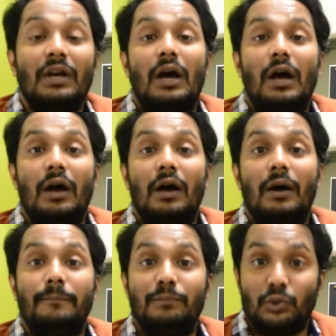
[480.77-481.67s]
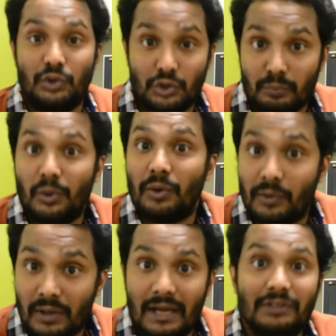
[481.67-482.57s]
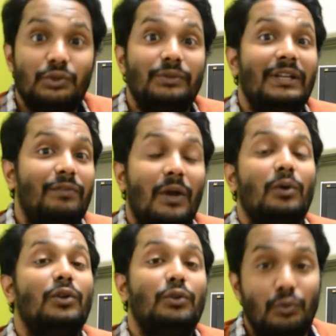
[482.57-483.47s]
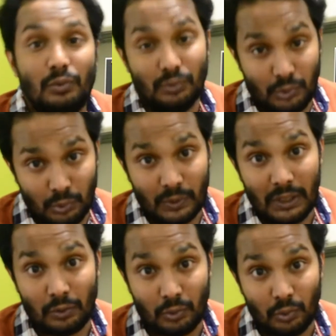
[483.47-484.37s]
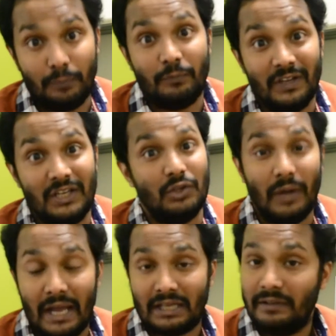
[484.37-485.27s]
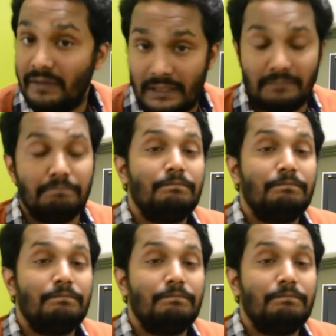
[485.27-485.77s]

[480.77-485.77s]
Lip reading: to the tomorrow class, so that we are going to do a group video activity.